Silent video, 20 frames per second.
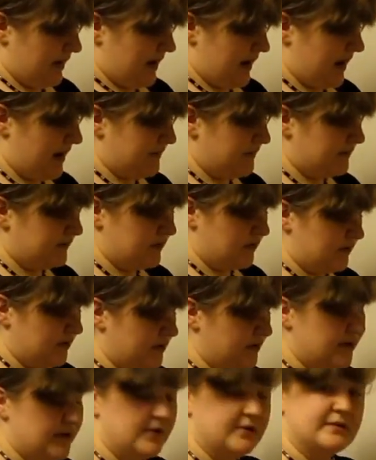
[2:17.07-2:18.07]
And the
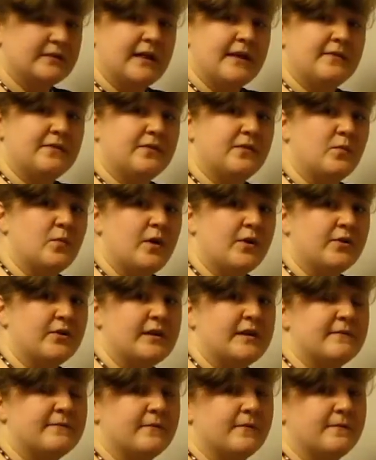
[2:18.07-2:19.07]
longer you let the water
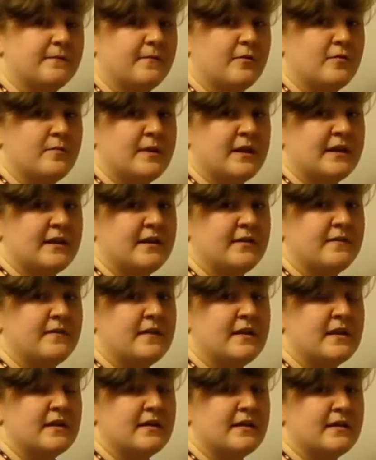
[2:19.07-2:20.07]
kefir ferment in
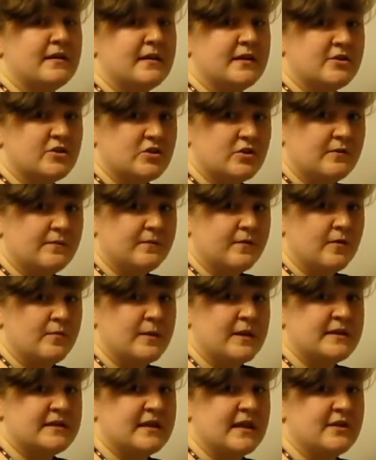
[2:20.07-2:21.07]
the initial
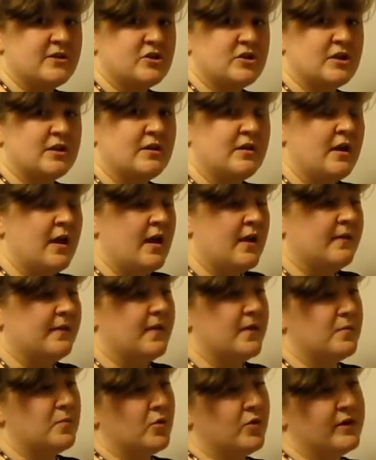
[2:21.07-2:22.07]
fermentation,
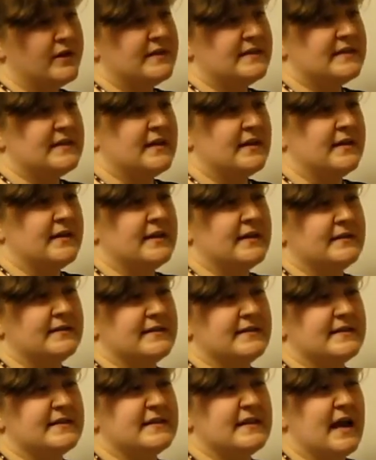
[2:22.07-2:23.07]
the more it's going to get
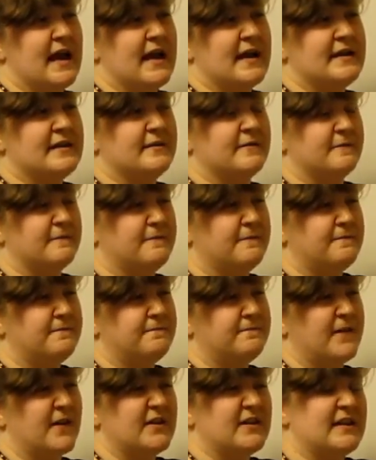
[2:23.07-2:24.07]
this kind of
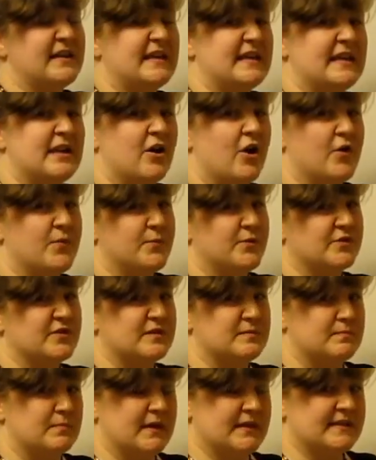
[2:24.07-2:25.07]
funky,
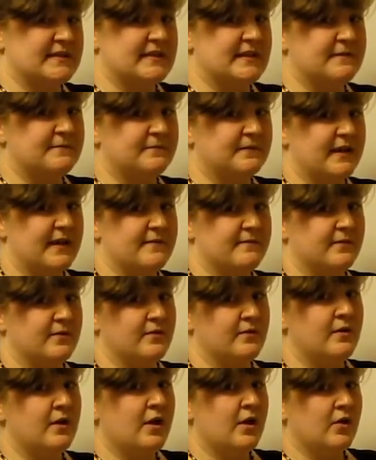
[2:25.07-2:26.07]
almost musty
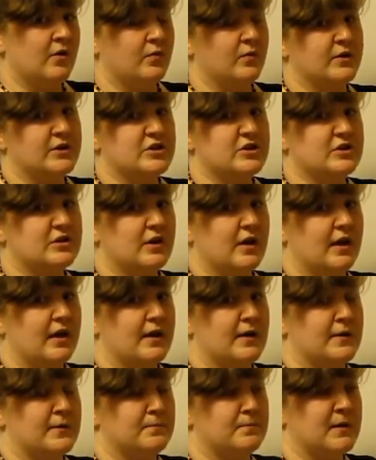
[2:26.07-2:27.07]
flavor, which
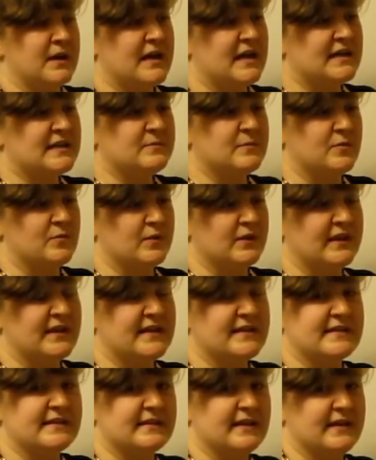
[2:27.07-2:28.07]
um, my husband really
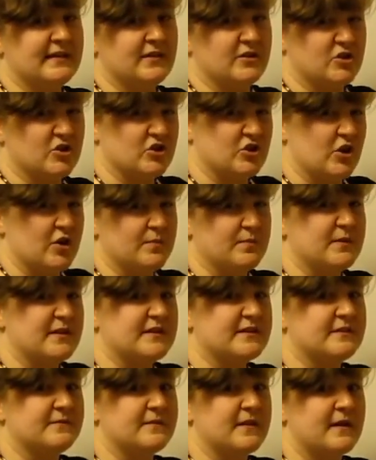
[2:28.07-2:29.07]
doesn't like the
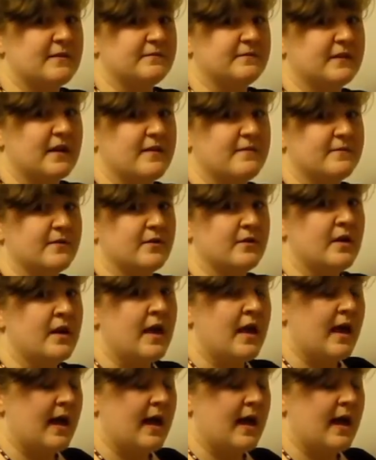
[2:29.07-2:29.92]
sharpness of that flavor.